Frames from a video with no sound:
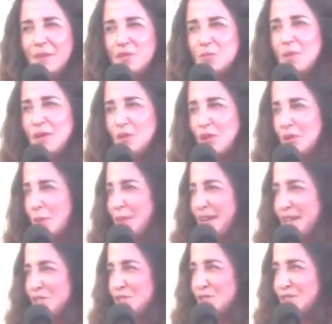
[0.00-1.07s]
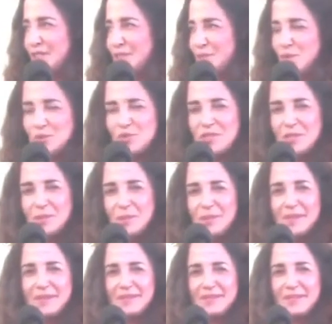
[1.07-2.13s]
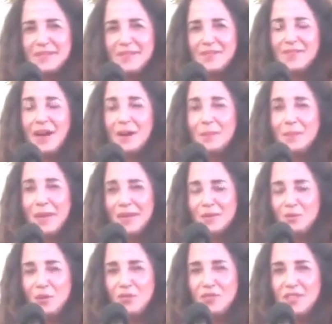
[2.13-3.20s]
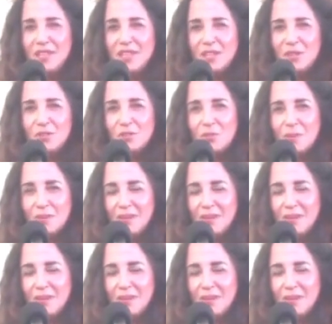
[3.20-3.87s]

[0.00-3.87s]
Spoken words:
Much better on the page than in person, but I've gotten better over the years.